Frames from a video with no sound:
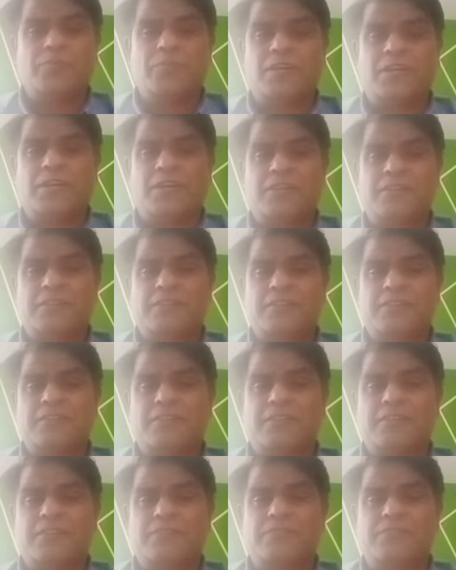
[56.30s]
are
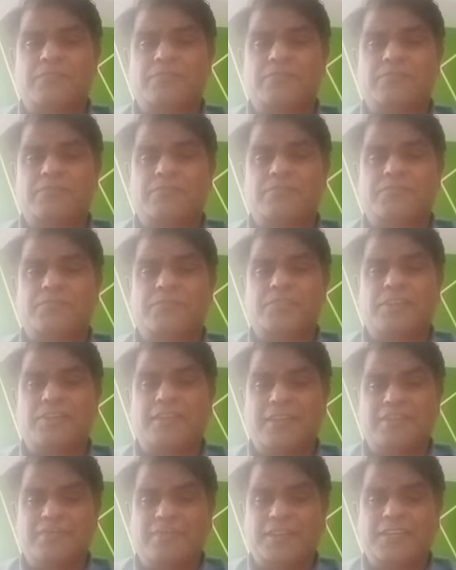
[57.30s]

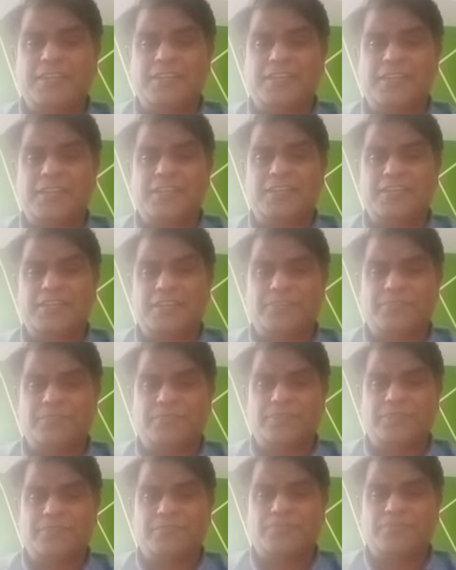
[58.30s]
living in any
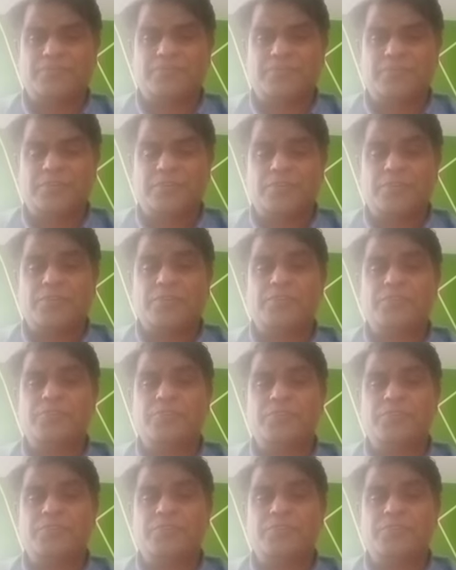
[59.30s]
country, you